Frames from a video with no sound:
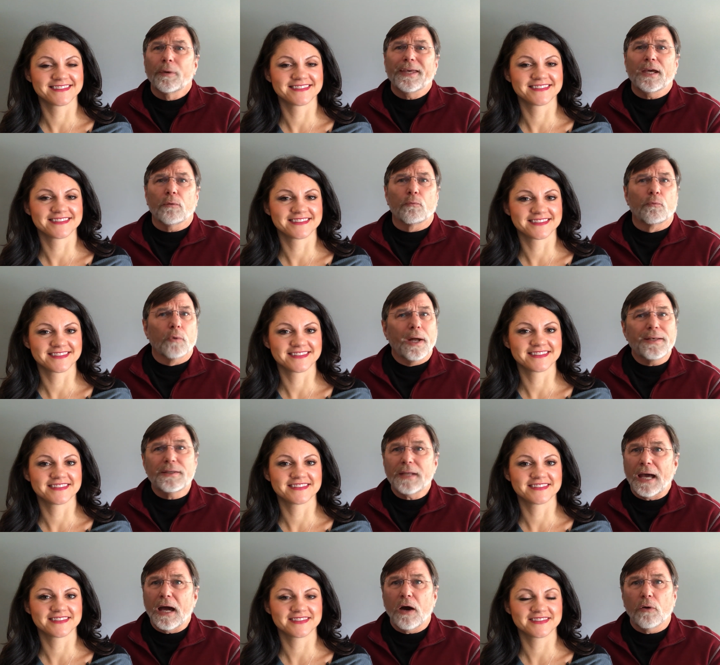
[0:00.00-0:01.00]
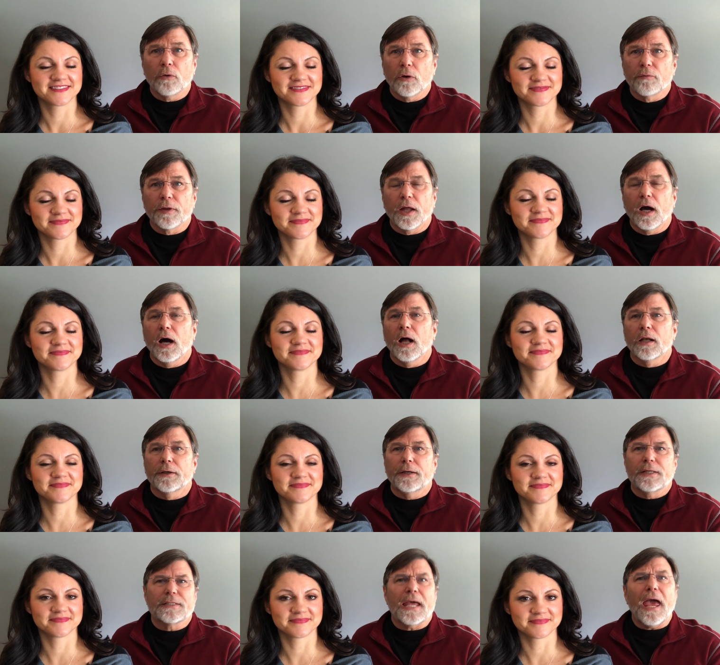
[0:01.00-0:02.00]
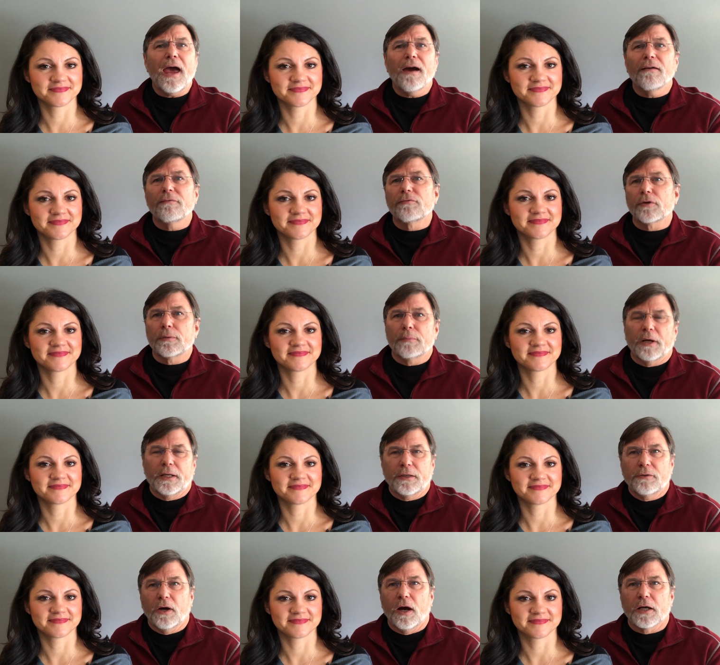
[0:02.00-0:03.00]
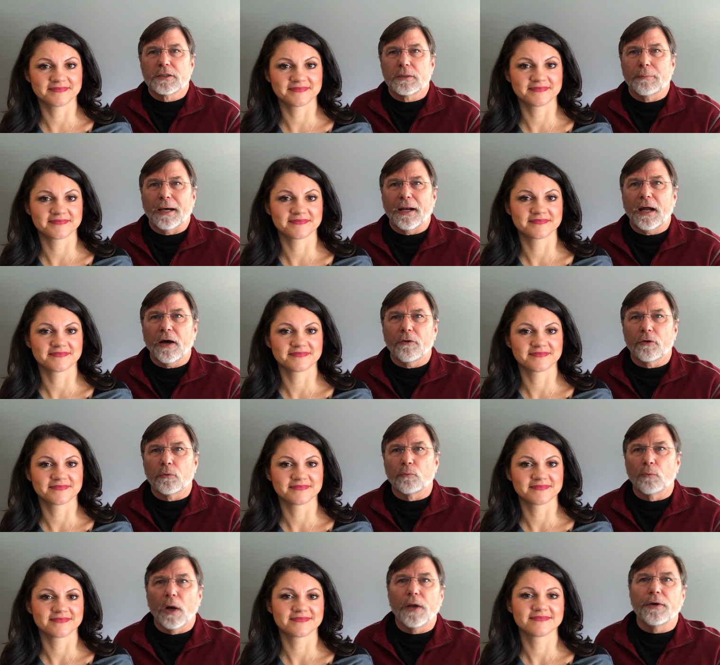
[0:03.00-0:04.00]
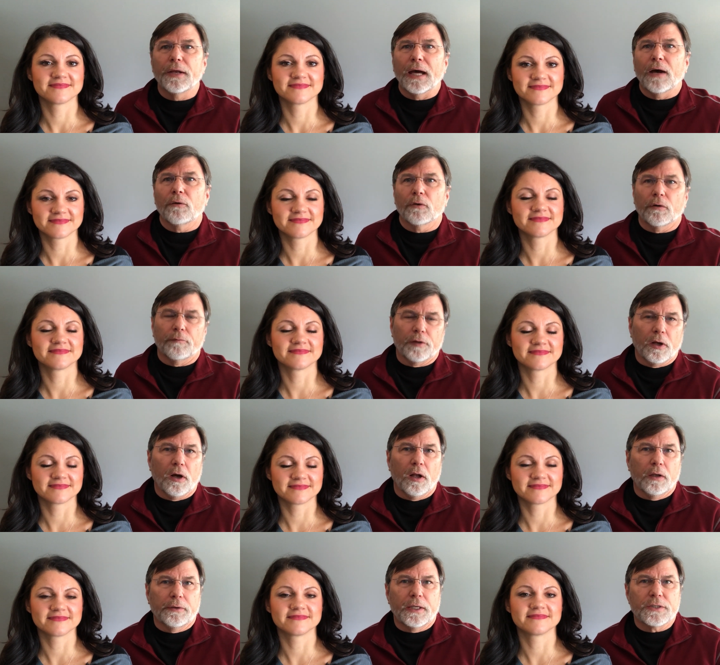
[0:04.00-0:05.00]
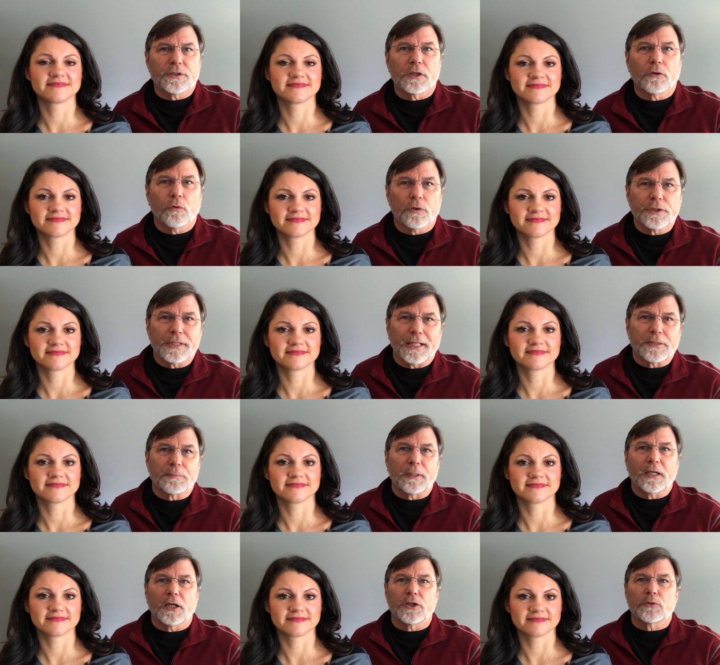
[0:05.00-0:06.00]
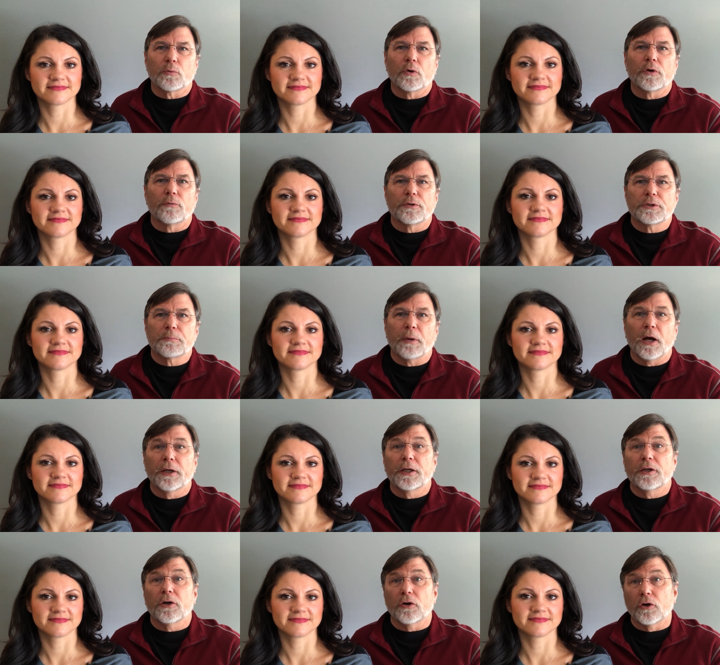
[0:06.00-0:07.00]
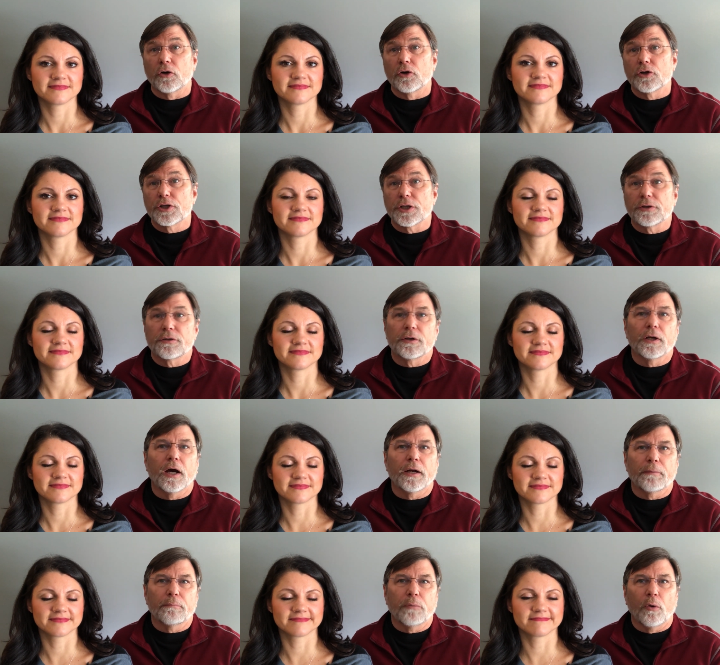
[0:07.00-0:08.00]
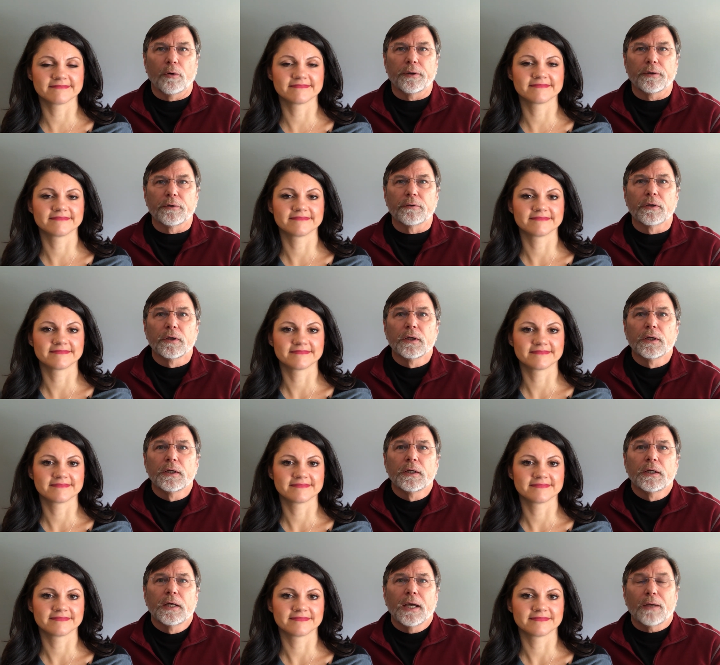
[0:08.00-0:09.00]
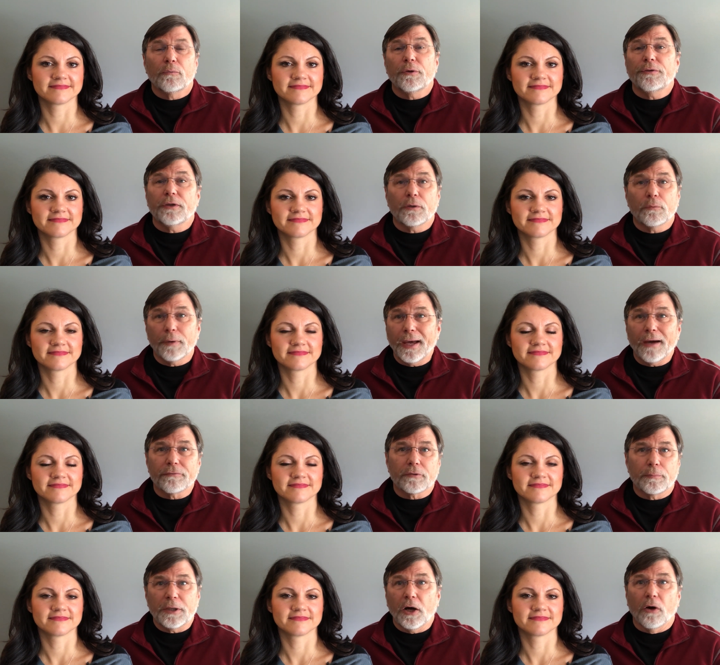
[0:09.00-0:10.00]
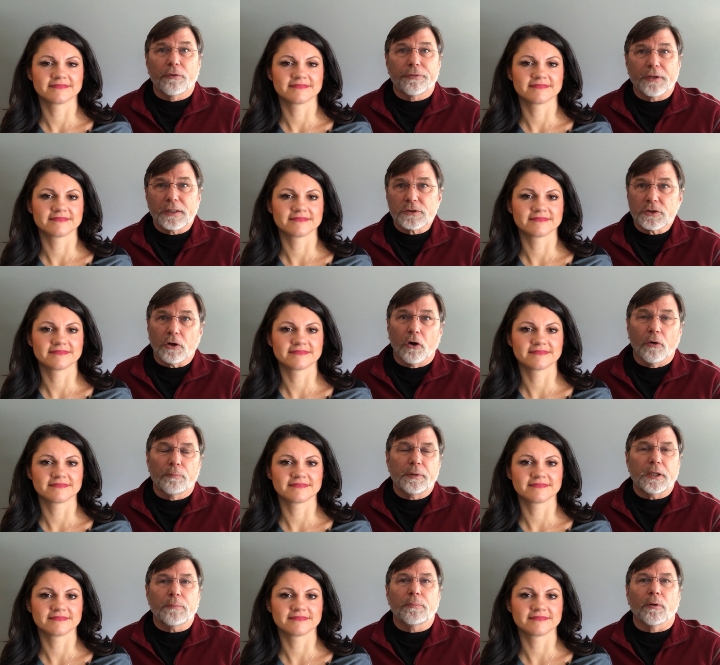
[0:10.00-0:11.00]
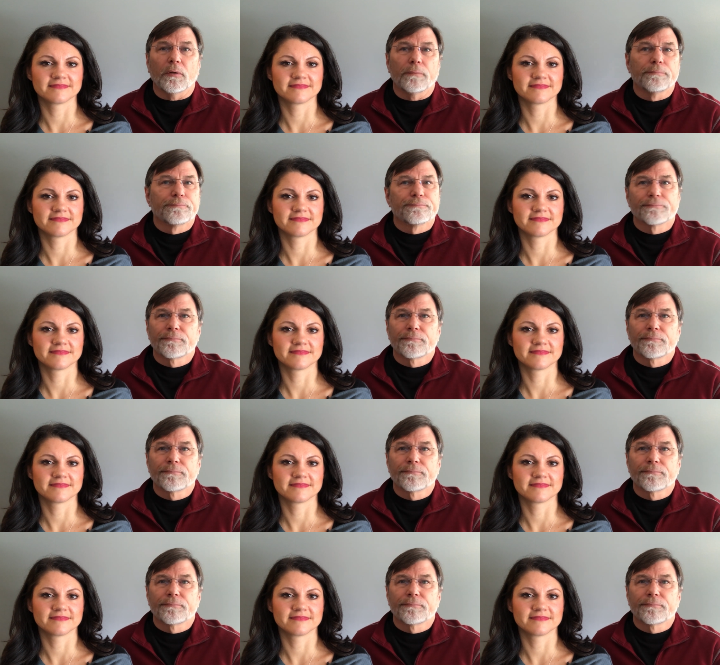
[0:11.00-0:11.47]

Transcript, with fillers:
Speaker 1: know, we get run down over the holidays. Everybody talks about how they're run down over the holidays. And of course, that's because we're responding to urgent and not important. And we think we have to be all things to all people.